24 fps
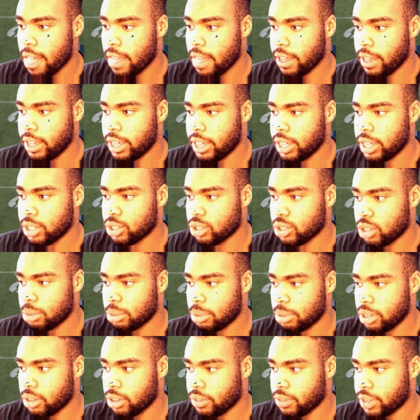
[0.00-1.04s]
he is going to
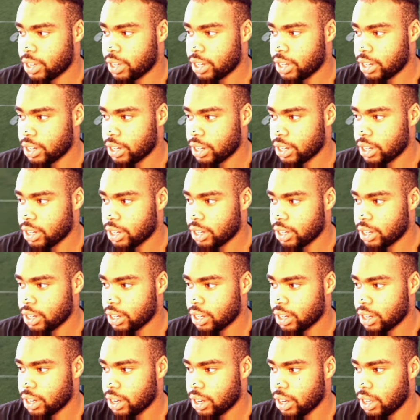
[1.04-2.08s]
be over here,
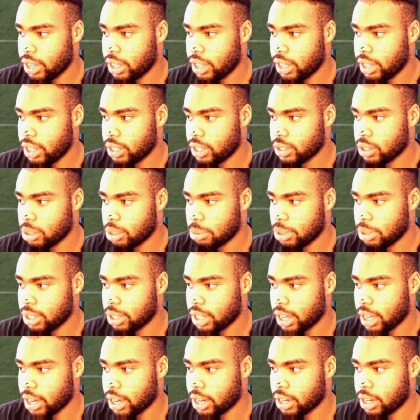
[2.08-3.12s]
he's going to be
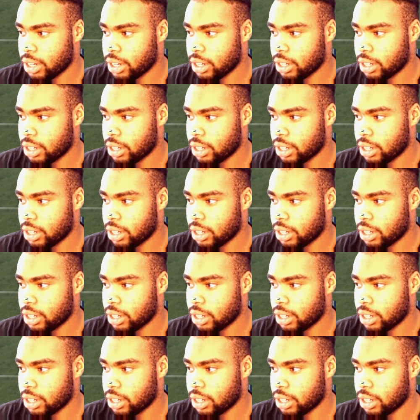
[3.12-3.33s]
there,